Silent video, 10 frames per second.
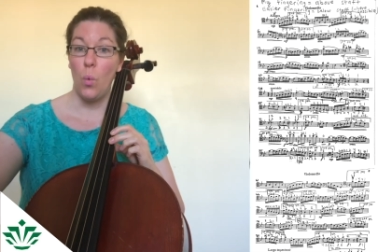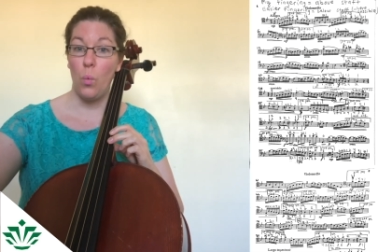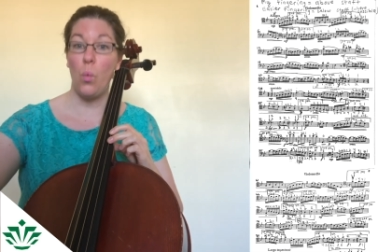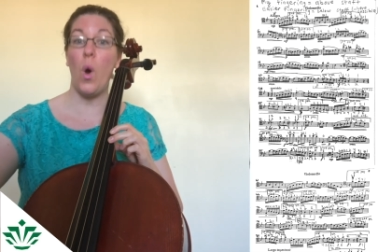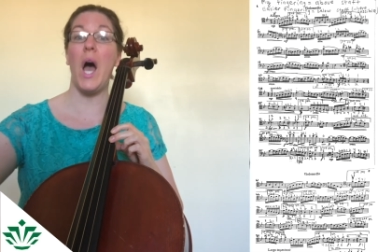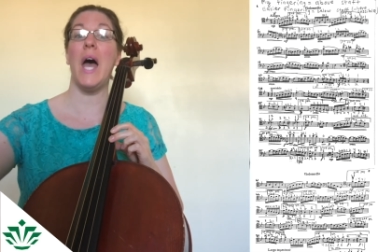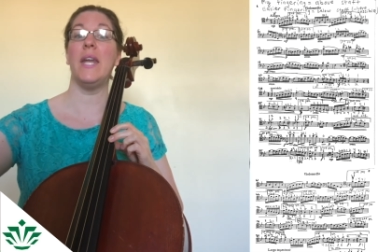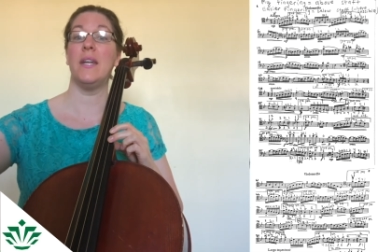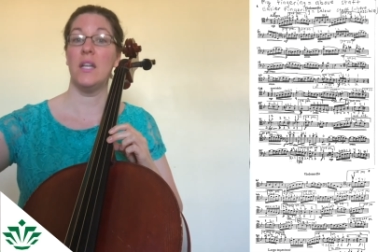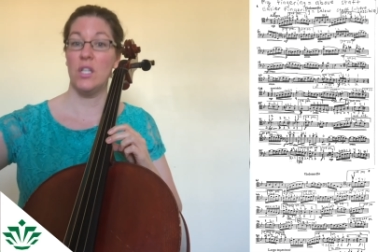1,
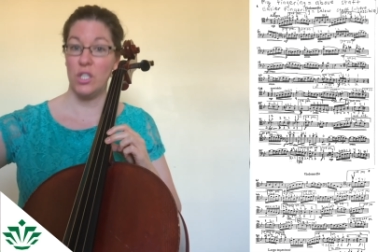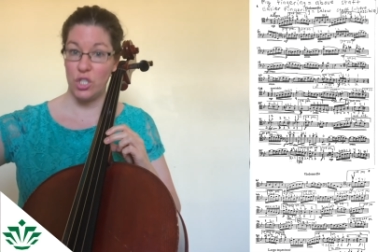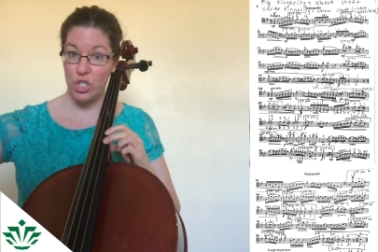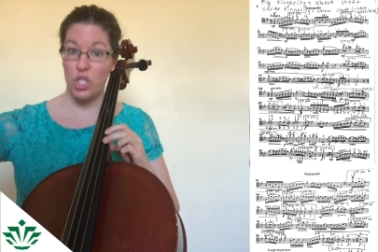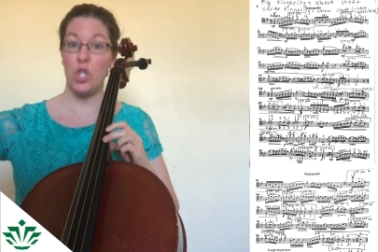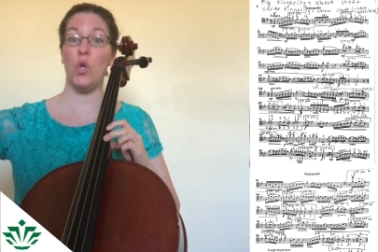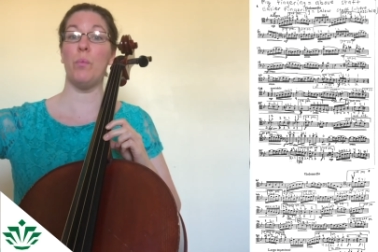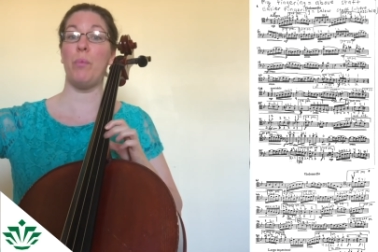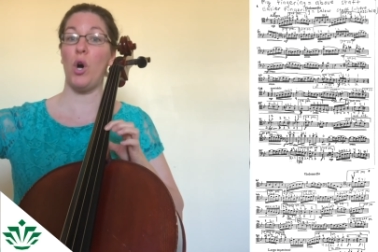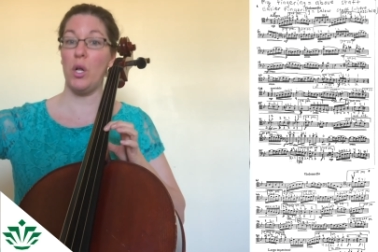
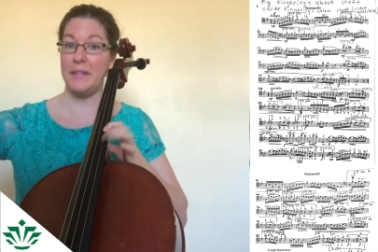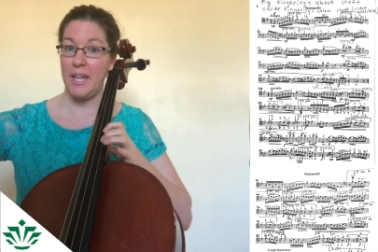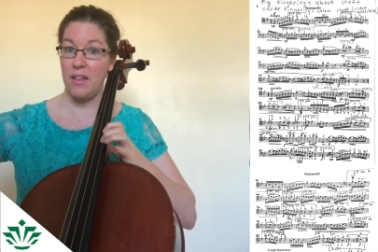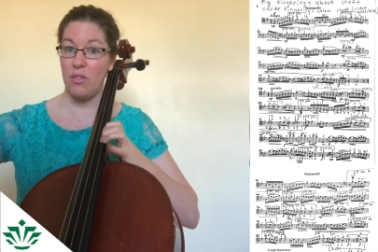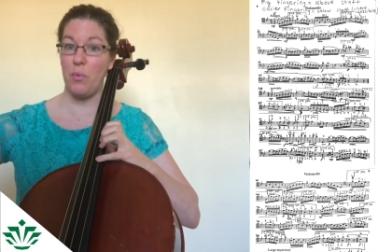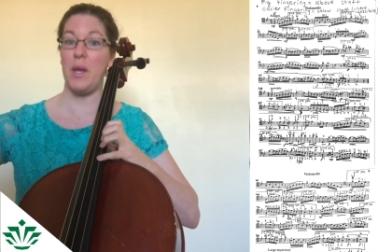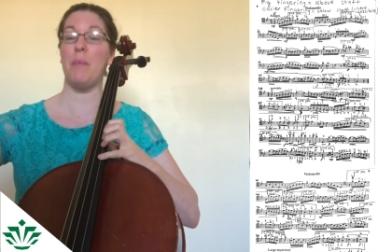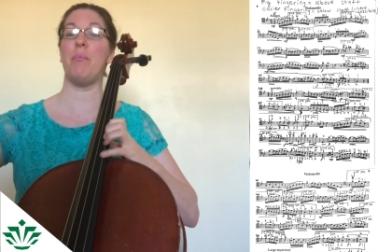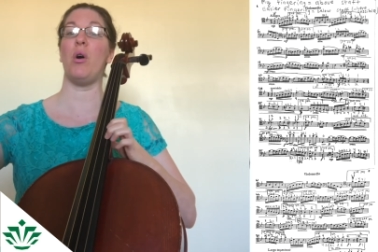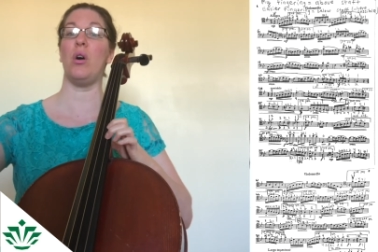2, pull it,
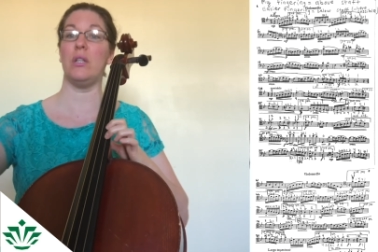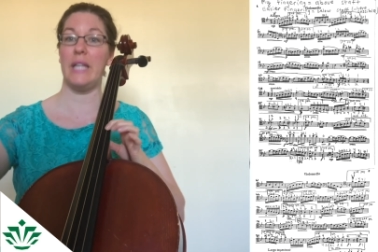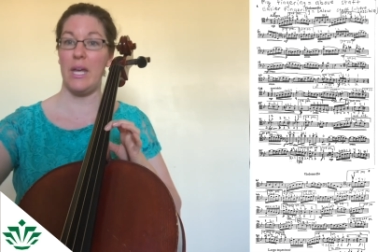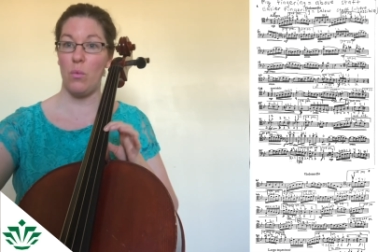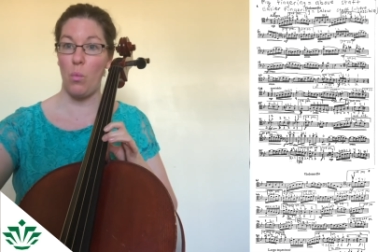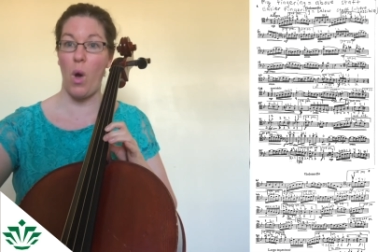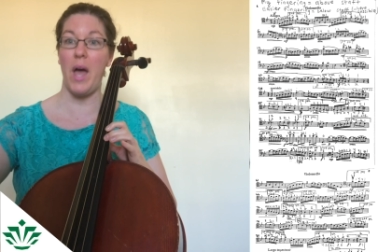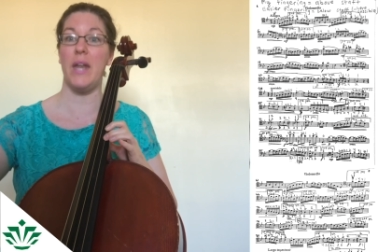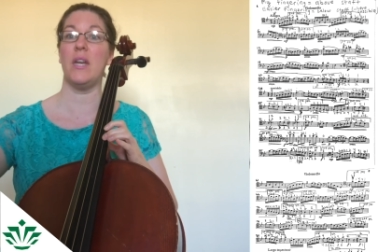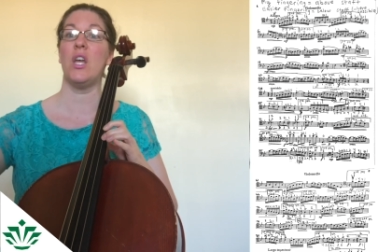3, pull it,
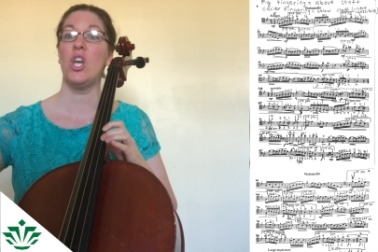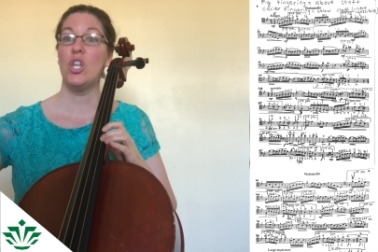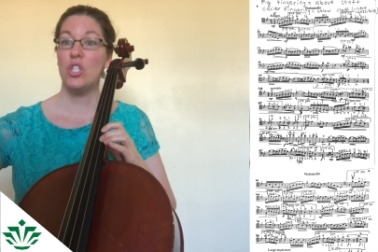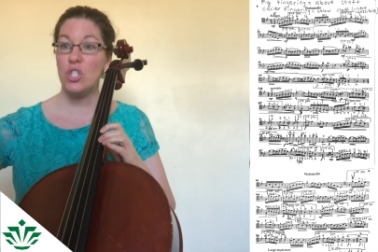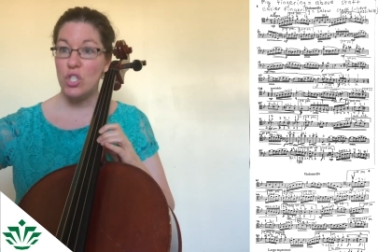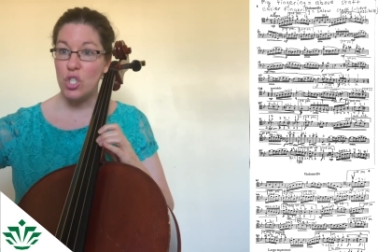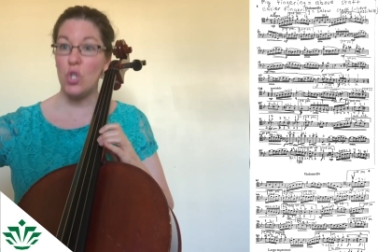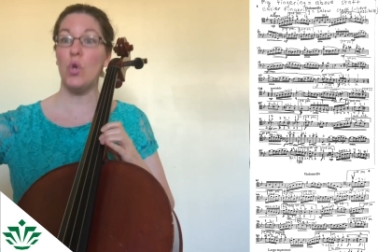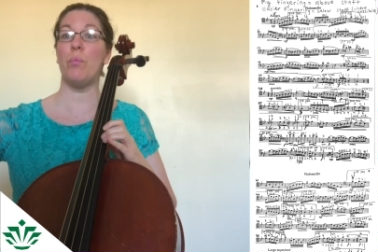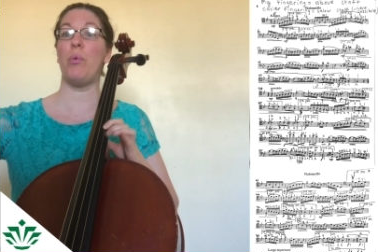1,
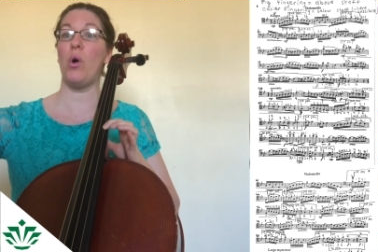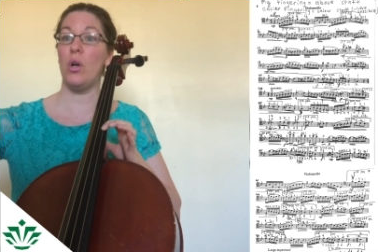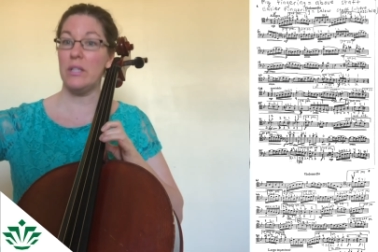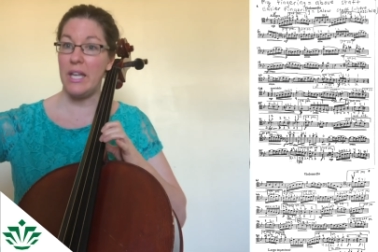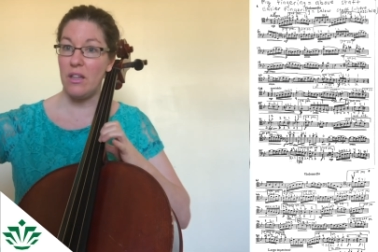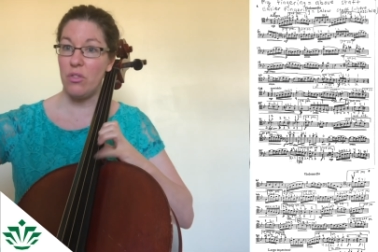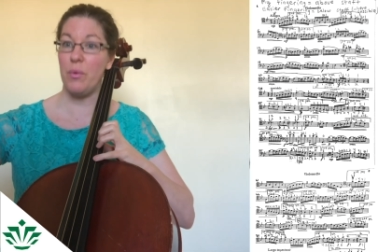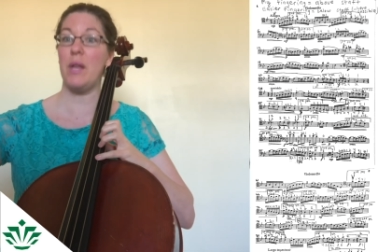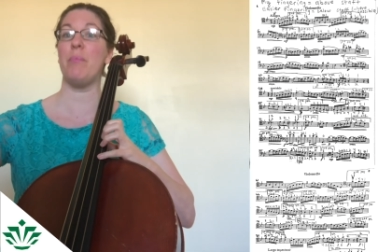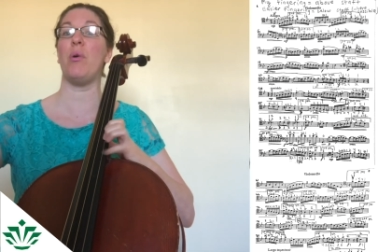2, pull it,
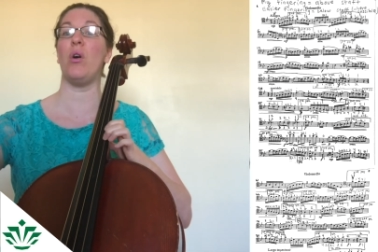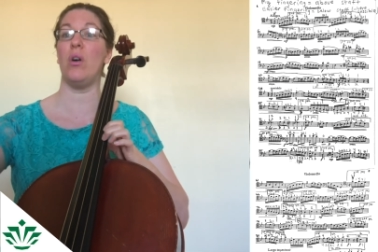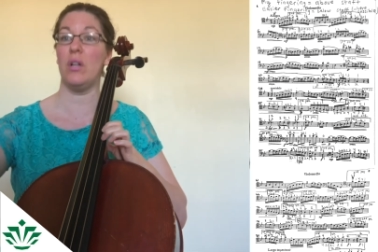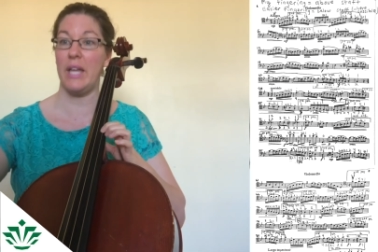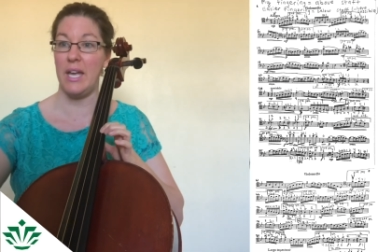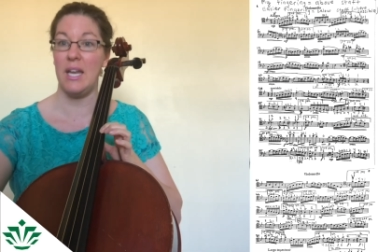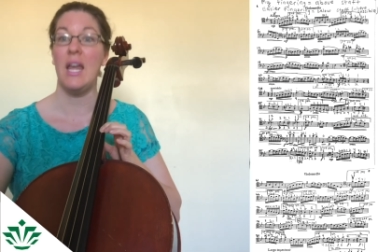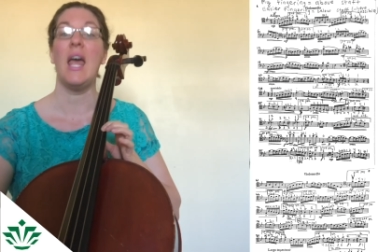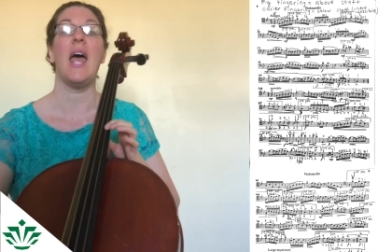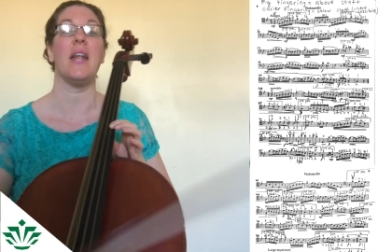3, pull
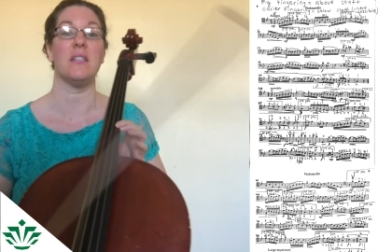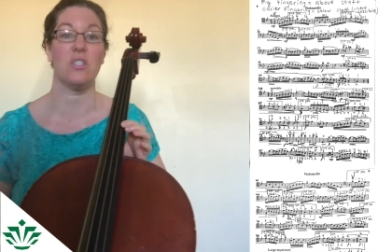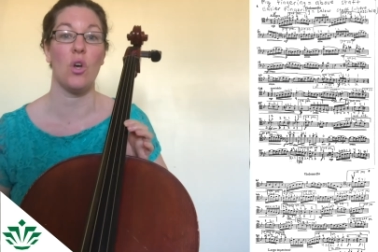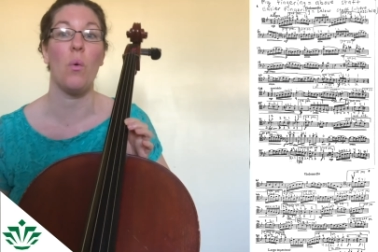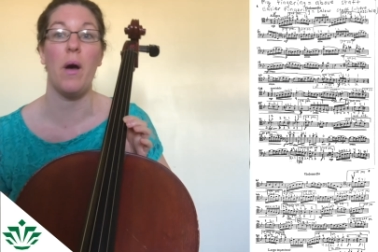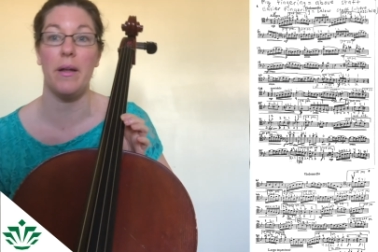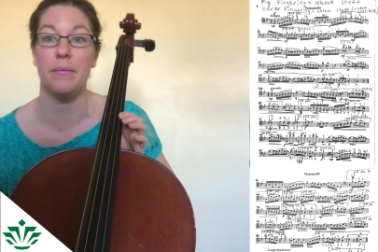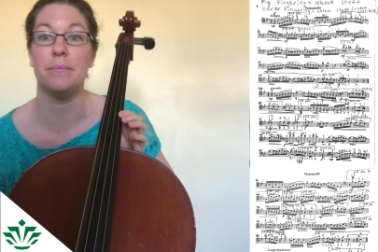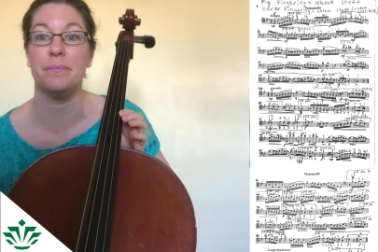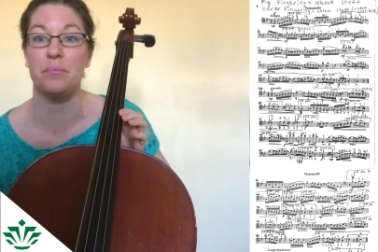it, and so
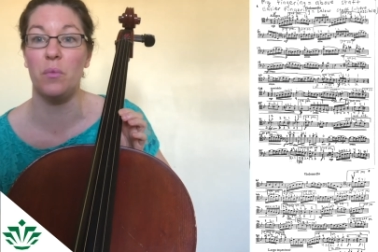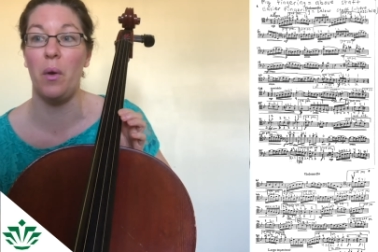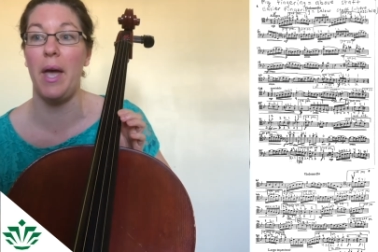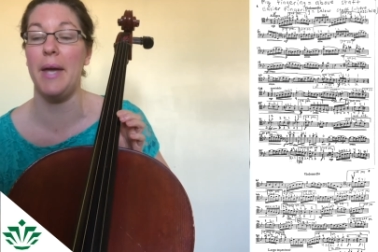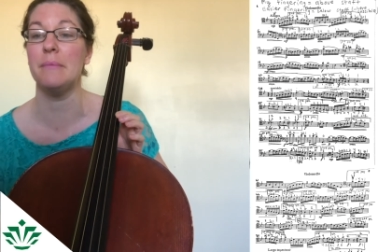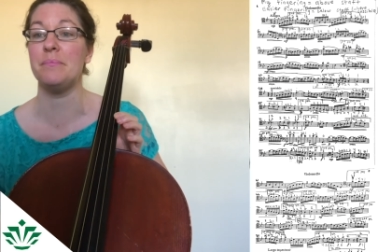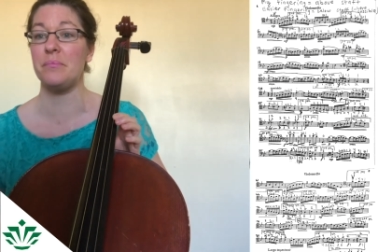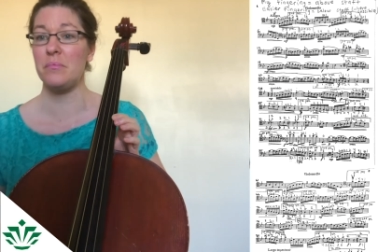on. Okay?